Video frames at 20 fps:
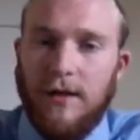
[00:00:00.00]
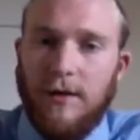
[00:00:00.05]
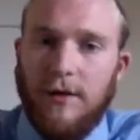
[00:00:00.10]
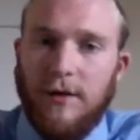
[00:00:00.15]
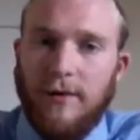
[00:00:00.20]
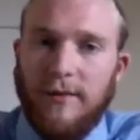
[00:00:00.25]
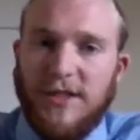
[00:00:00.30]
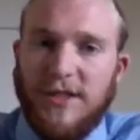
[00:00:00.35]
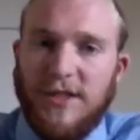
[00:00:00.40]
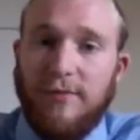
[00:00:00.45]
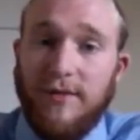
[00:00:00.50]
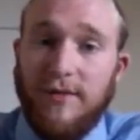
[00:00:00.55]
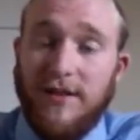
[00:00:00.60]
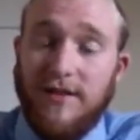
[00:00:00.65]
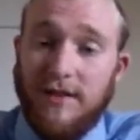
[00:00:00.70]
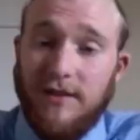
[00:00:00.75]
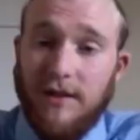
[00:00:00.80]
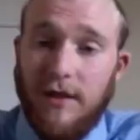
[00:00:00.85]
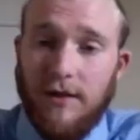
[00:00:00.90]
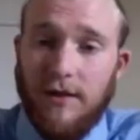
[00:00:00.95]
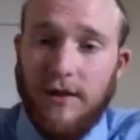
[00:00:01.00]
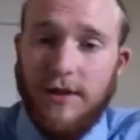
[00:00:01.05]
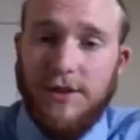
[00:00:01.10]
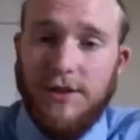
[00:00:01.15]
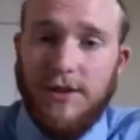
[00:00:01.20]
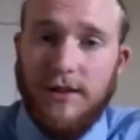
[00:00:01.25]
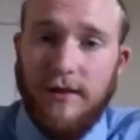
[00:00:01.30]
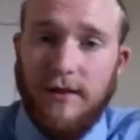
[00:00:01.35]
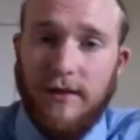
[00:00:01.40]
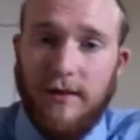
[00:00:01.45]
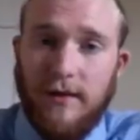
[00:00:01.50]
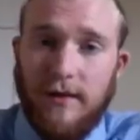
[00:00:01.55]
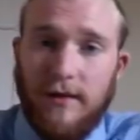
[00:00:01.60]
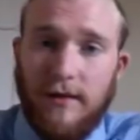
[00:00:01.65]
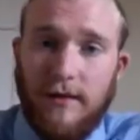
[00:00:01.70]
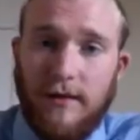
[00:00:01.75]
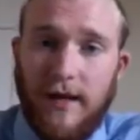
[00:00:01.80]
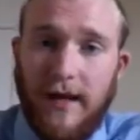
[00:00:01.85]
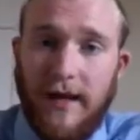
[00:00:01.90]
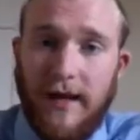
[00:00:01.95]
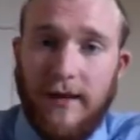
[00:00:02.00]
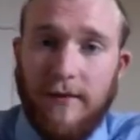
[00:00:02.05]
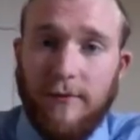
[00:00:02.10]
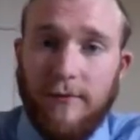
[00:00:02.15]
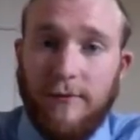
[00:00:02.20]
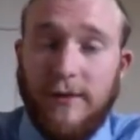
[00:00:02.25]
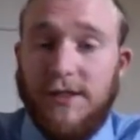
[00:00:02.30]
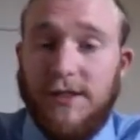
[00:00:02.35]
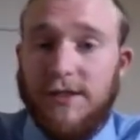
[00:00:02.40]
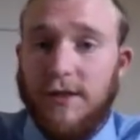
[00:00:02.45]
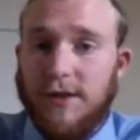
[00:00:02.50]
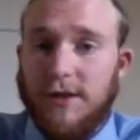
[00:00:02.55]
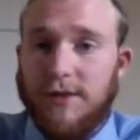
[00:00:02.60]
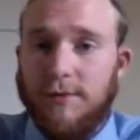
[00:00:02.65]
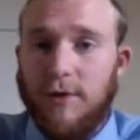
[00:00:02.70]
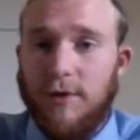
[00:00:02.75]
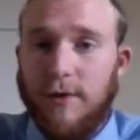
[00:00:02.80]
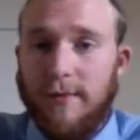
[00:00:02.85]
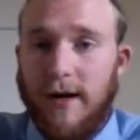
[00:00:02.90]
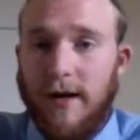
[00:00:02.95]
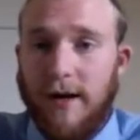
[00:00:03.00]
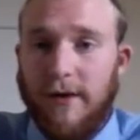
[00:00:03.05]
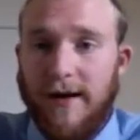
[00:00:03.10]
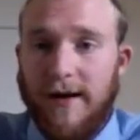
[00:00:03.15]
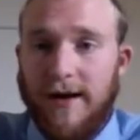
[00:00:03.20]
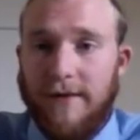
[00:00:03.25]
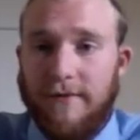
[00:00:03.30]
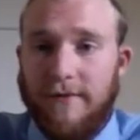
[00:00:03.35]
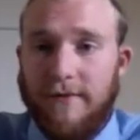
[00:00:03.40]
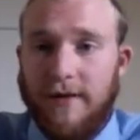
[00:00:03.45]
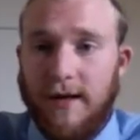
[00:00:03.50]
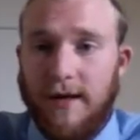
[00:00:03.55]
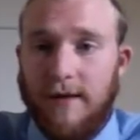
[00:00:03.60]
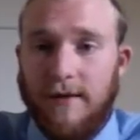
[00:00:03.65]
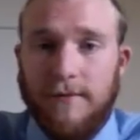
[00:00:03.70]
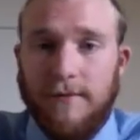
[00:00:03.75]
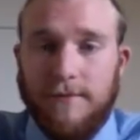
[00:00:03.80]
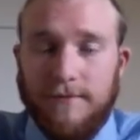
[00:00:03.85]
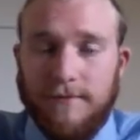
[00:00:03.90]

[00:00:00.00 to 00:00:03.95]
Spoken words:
we must spread the knowledge and research more about graphene.